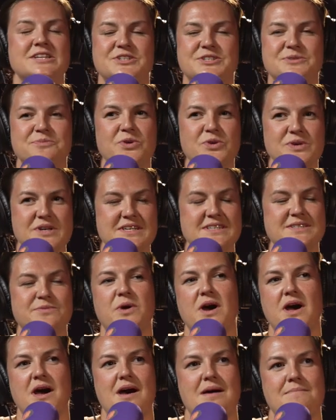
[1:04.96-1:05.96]
De Morgans
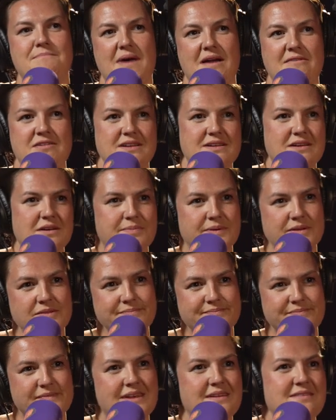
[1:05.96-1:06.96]
were a married couple
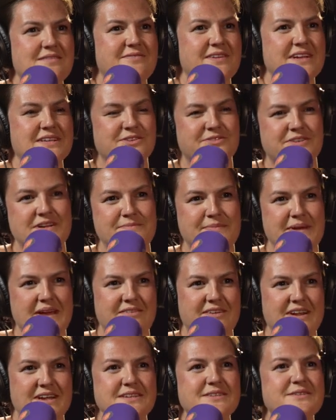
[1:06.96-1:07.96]
in the Victorian
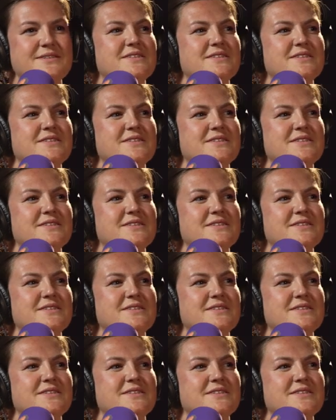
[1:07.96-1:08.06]
period.